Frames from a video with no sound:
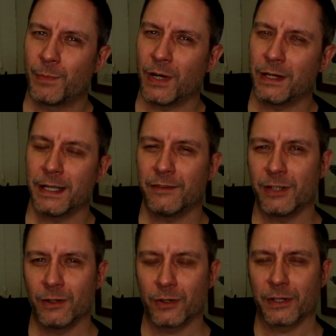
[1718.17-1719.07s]
But if
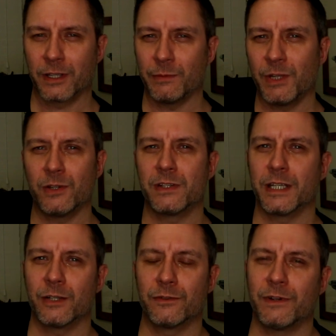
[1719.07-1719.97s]
you look at the
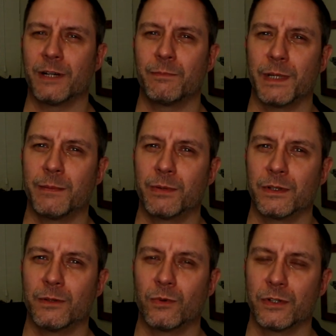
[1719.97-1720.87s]
community, you'll find
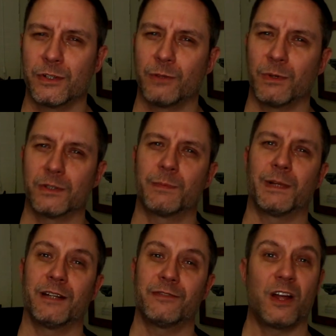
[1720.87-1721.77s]
people that want to do
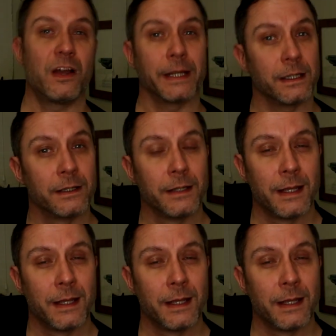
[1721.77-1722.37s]
multiplayer flying.